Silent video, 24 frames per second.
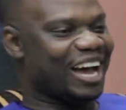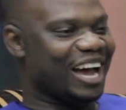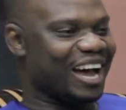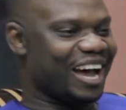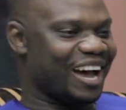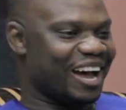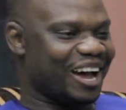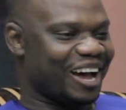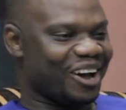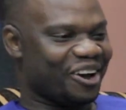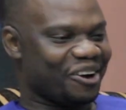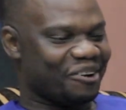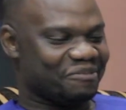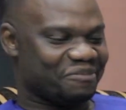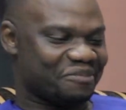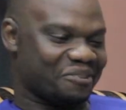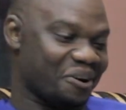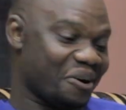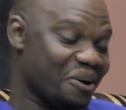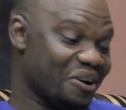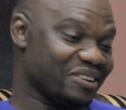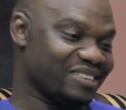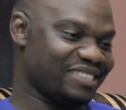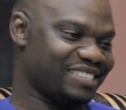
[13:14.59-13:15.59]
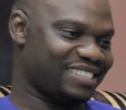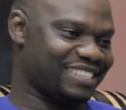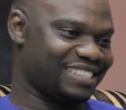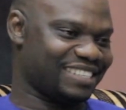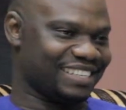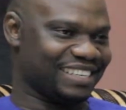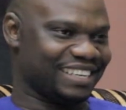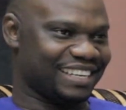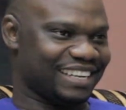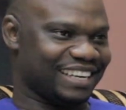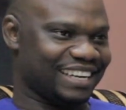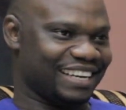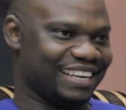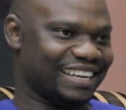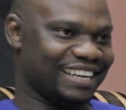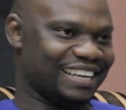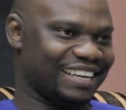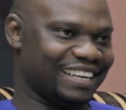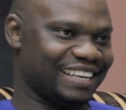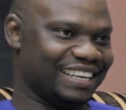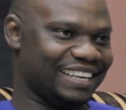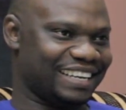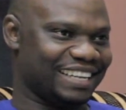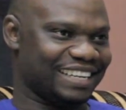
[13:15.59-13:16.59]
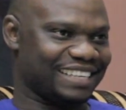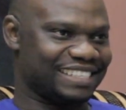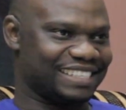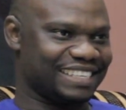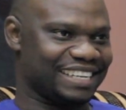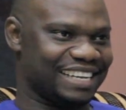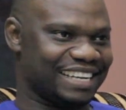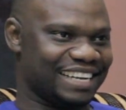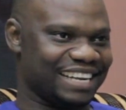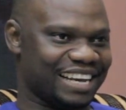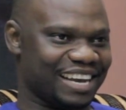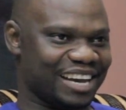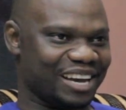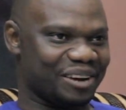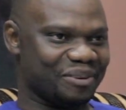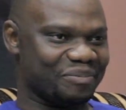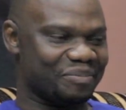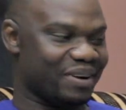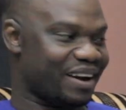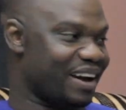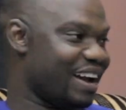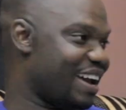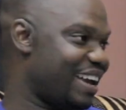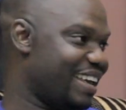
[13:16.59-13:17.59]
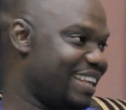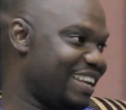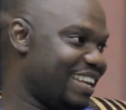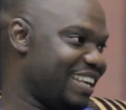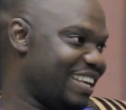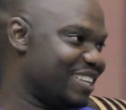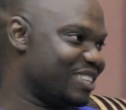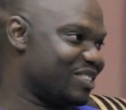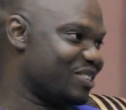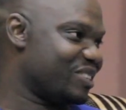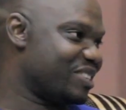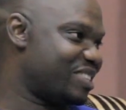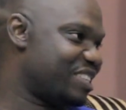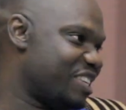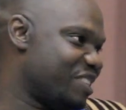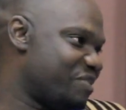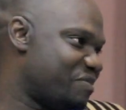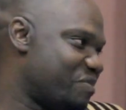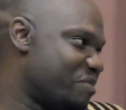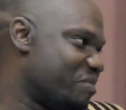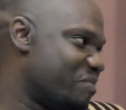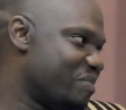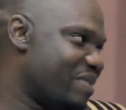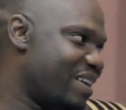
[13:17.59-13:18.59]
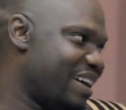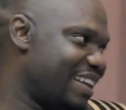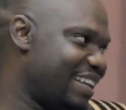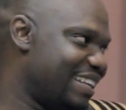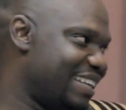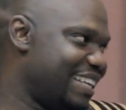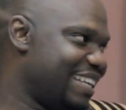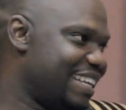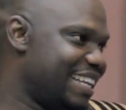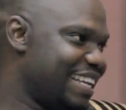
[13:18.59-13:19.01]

Of course, they said behind a successful man.